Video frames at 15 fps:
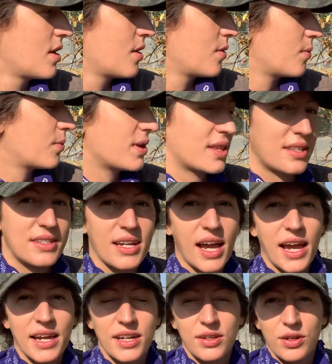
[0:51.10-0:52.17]
with
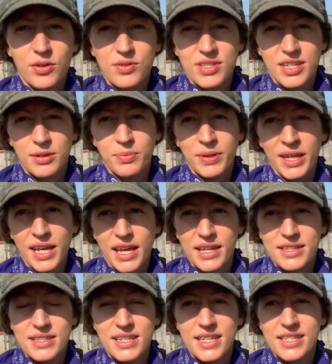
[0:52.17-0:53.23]
diagnosing
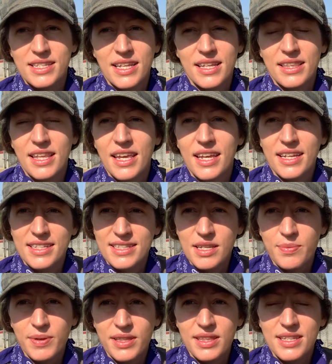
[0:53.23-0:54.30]
plants is that they
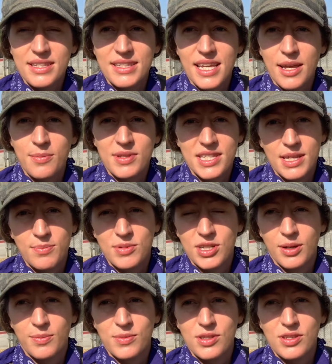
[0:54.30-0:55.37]
exhibit the same
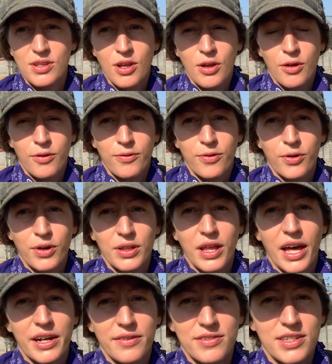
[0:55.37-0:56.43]
symptoms for a
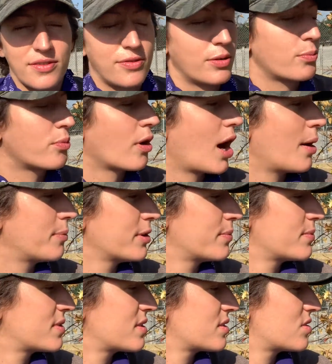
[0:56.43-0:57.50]
lot of different
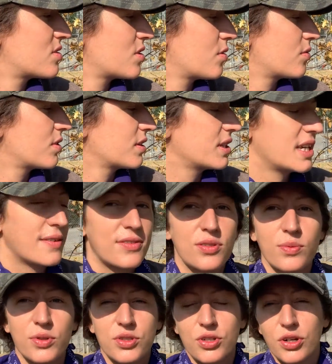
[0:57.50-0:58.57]
problems. So the leaves
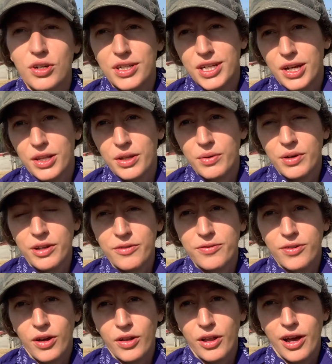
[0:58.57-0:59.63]
will turn yellow and
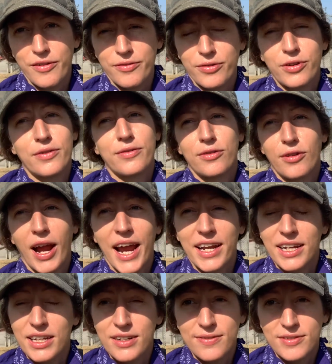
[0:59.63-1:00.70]
fall off for a
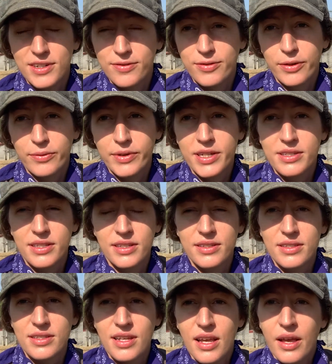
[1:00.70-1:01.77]
variety of different
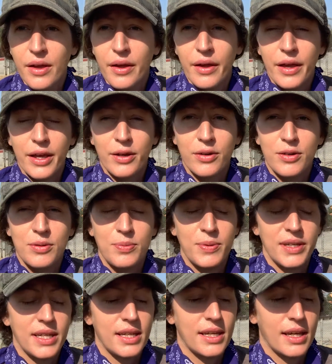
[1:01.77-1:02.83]
reasons. It could
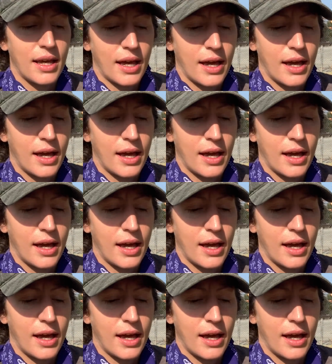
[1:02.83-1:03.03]
be